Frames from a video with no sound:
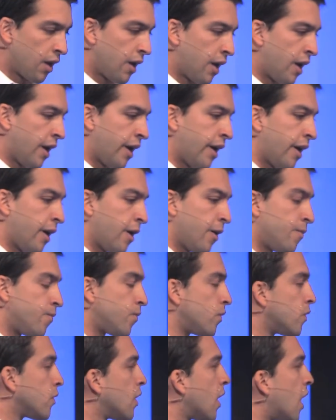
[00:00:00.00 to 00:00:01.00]

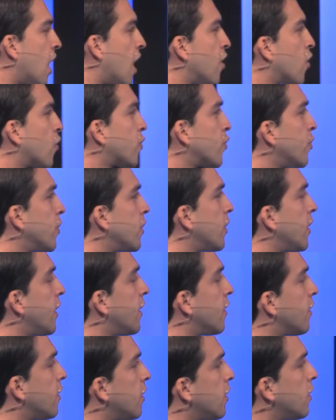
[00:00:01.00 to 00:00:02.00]
Another
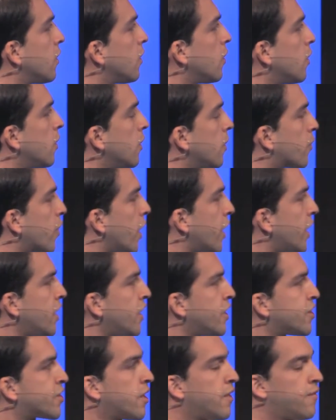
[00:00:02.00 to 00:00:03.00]
great
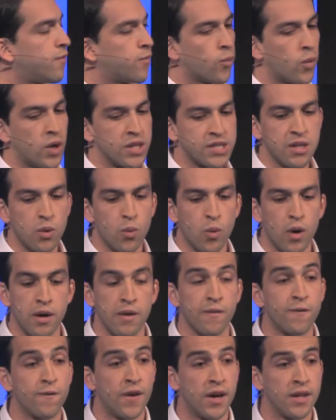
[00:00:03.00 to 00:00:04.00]
initiative was the one
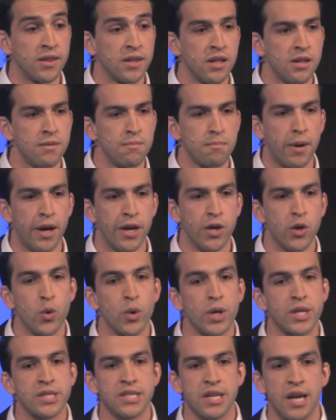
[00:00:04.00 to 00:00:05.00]
funded by
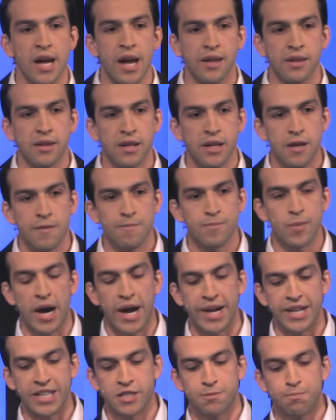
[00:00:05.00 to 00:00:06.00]
USAID
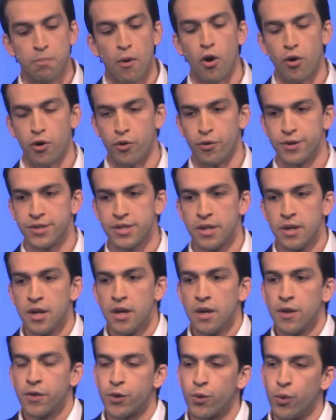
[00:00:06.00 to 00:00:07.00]
and its partners
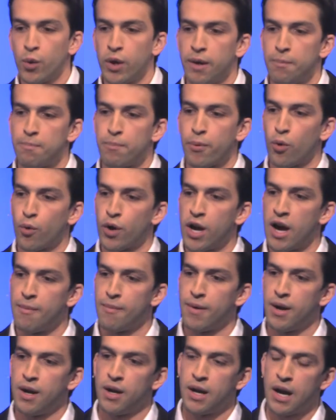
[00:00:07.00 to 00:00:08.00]
through the
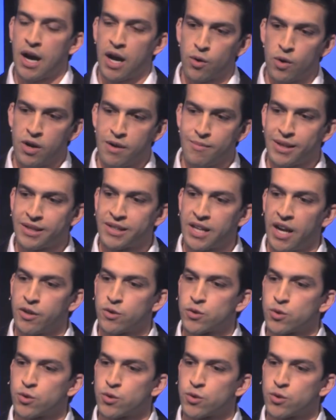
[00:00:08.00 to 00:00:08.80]
Programa Agroalimentario